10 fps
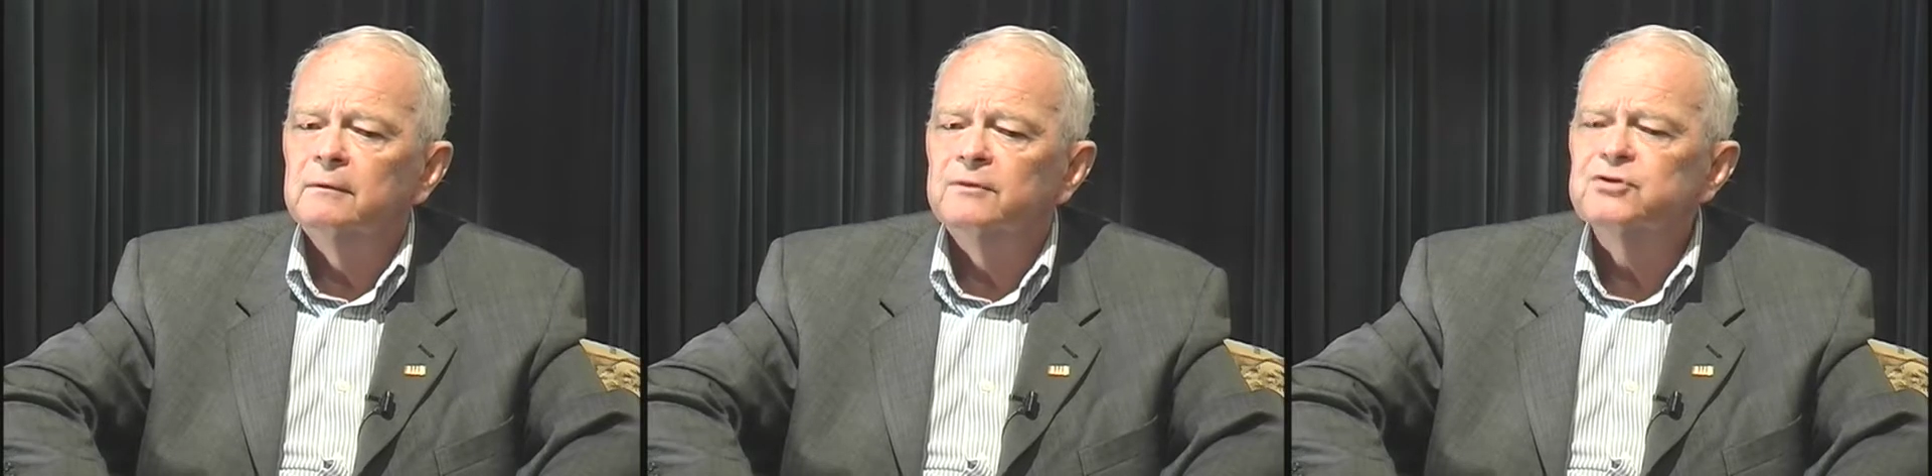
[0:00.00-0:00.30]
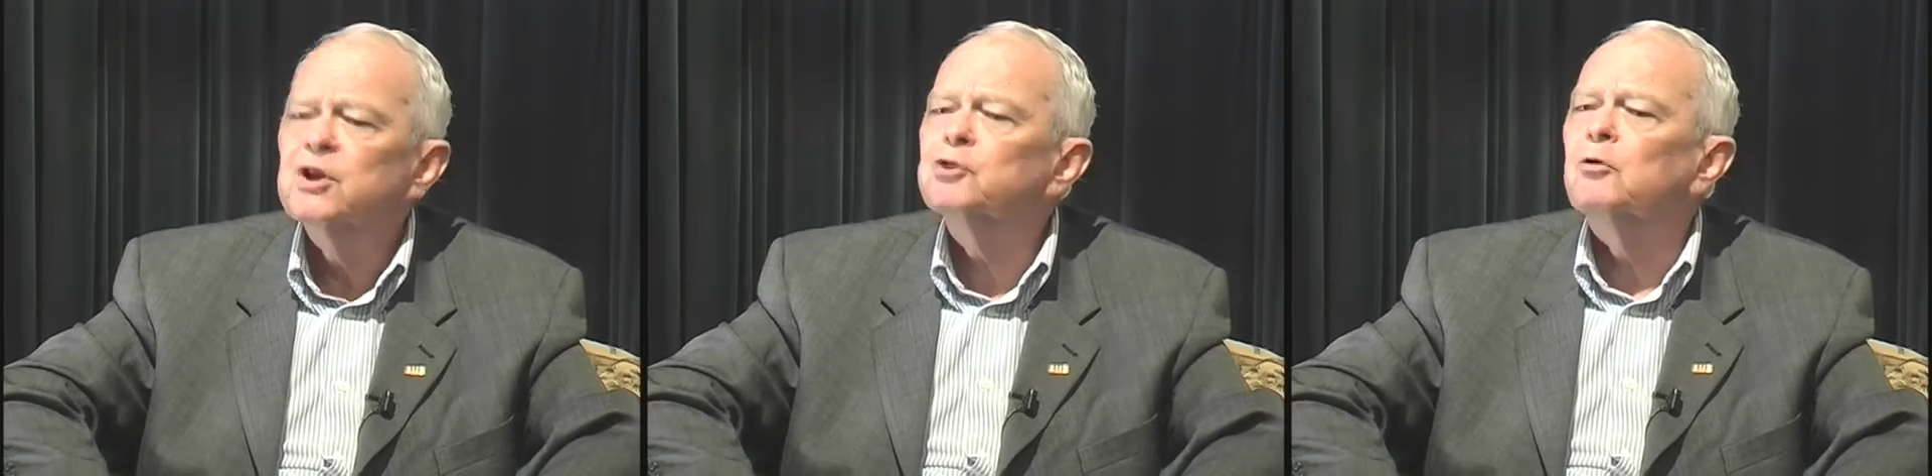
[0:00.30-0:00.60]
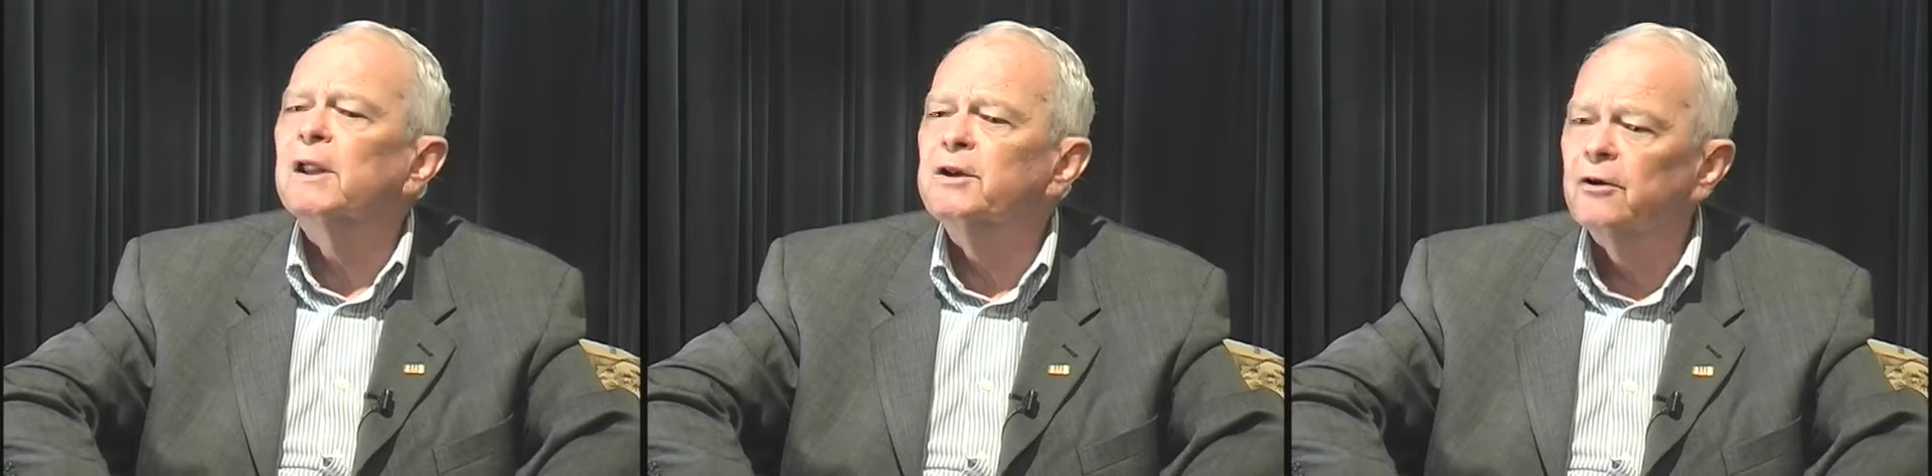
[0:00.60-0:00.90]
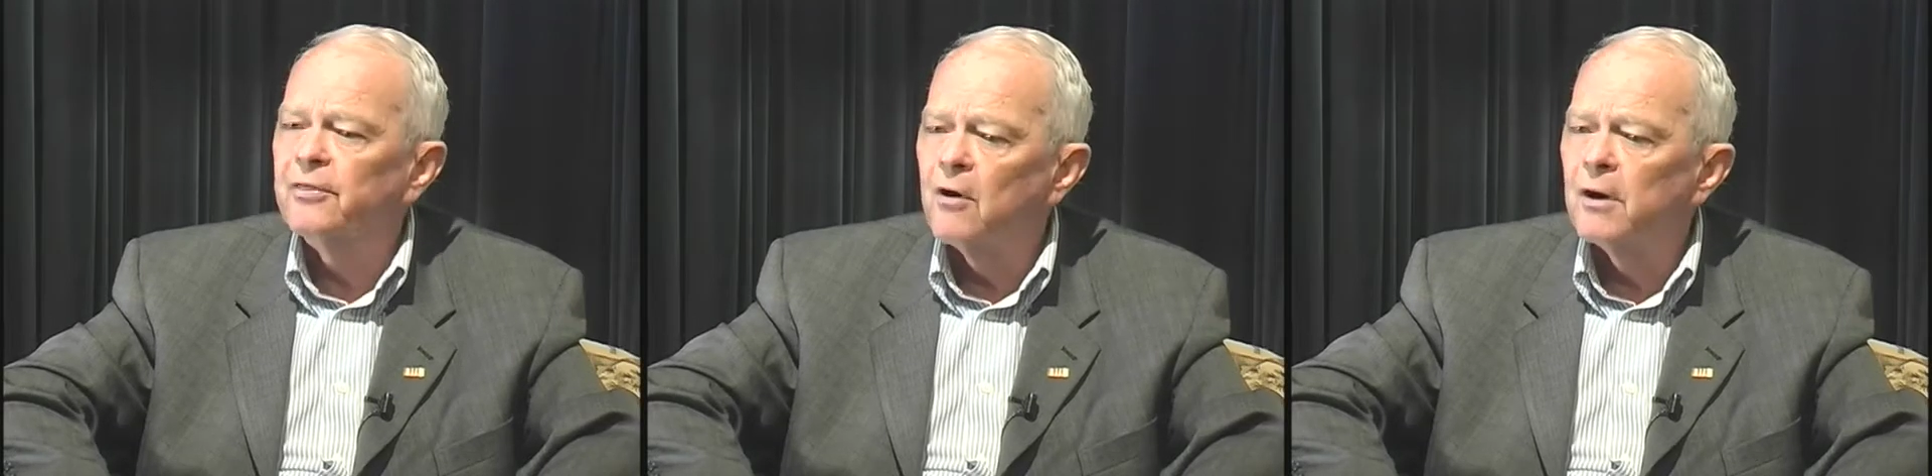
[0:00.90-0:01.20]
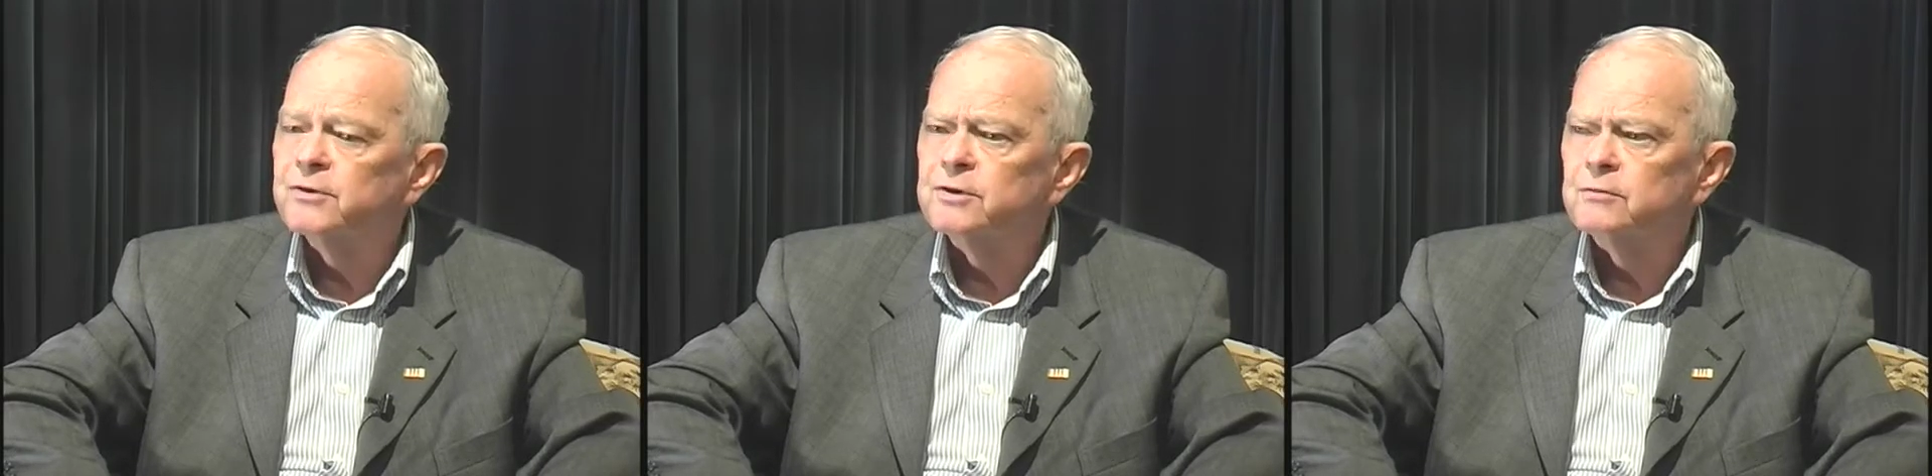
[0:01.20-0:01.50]
central in your
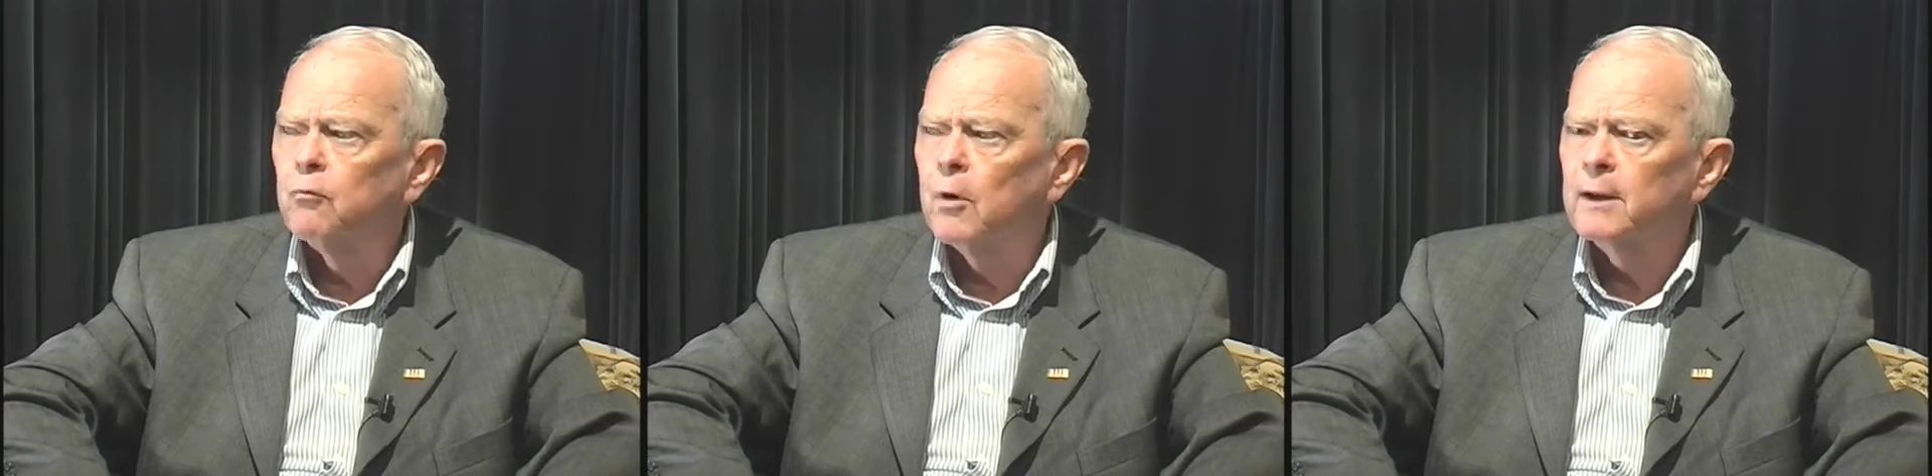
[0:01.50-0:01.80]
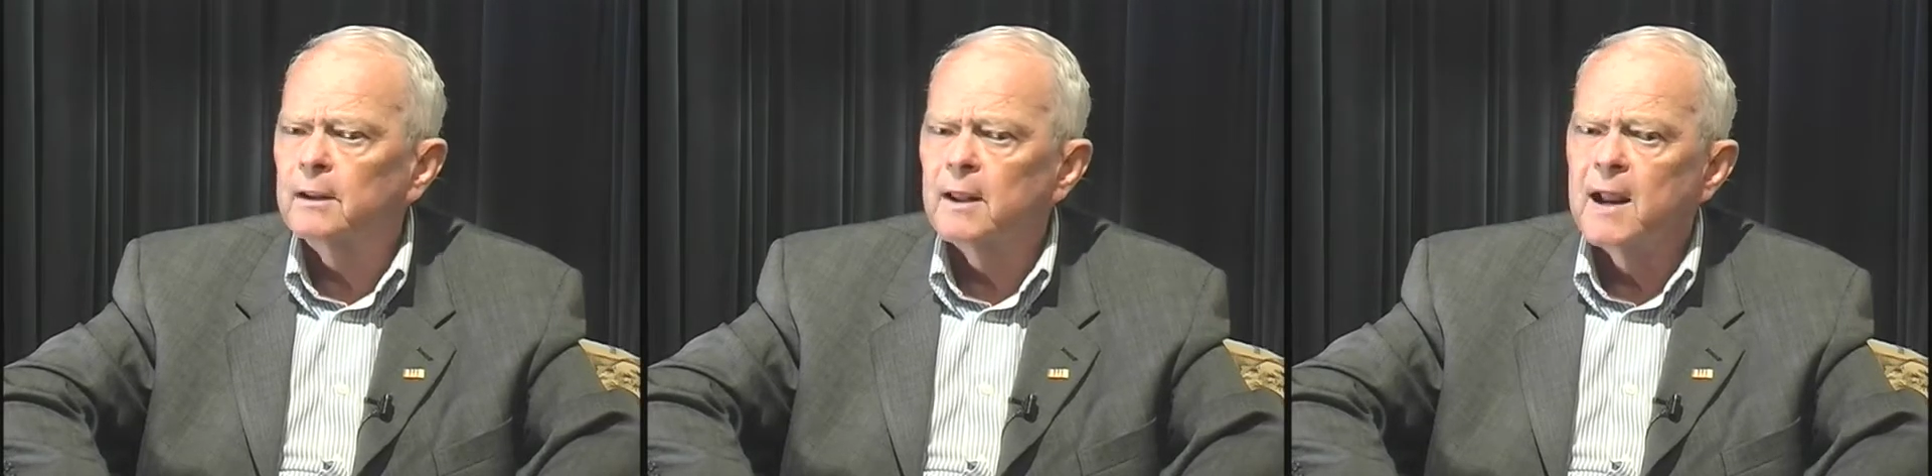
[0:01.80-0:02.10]
thoughts is, what can